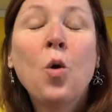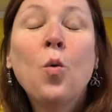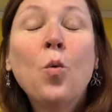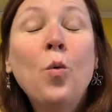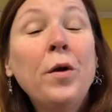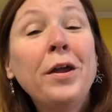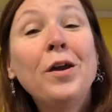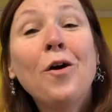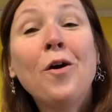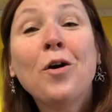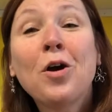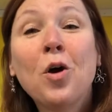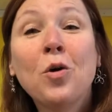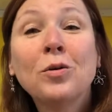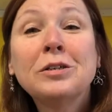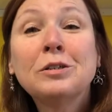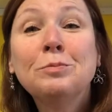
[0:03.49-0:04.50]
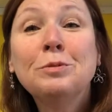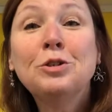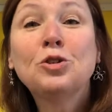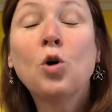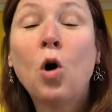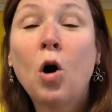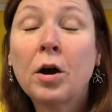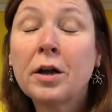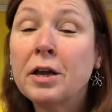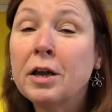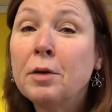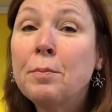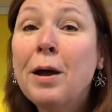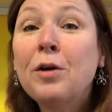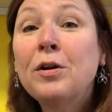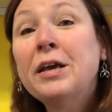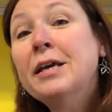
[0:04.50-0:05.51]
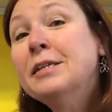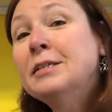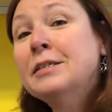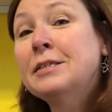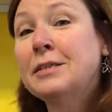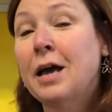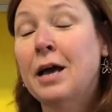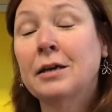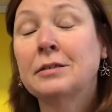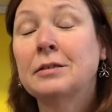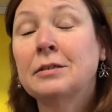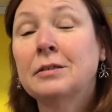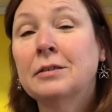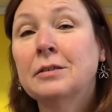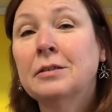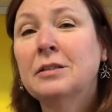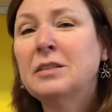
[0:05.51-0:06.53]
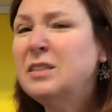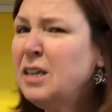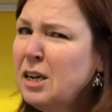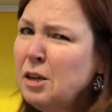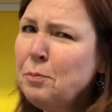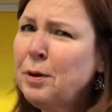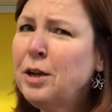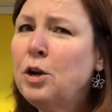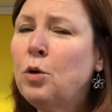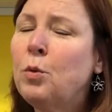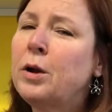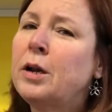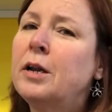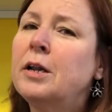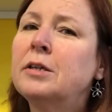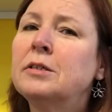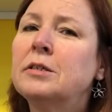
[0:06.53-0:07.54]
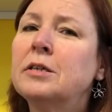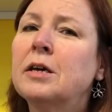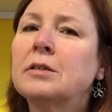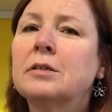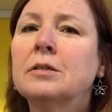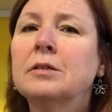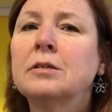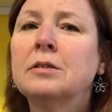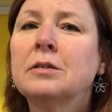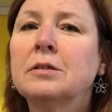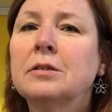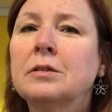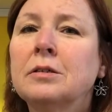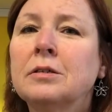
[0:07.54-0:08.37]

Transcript: We are going to be talking about insects. Does anybody know what an insect is?